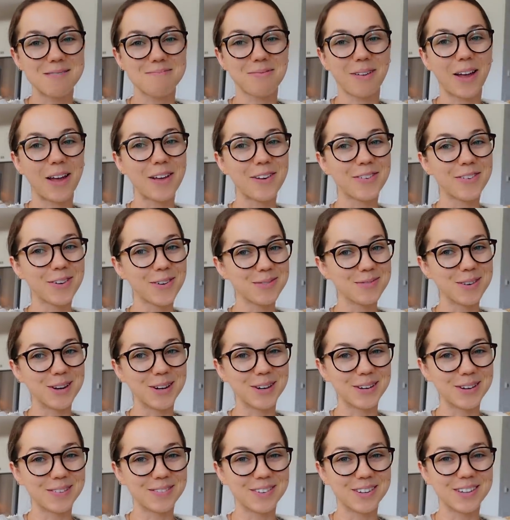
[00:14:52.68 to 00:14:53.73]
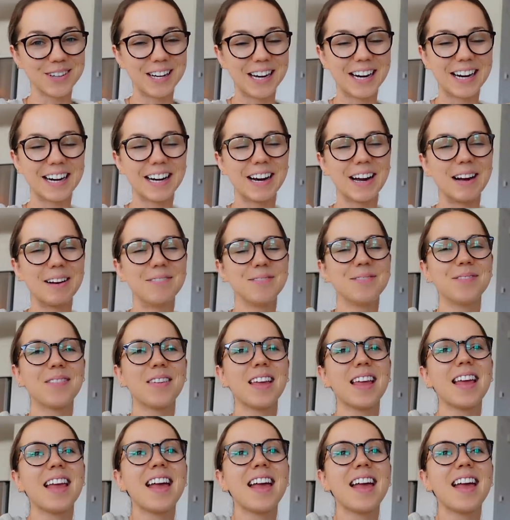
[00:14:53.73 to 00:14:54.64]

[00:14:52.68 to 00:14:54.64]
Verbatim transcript: playful mood if you hear him.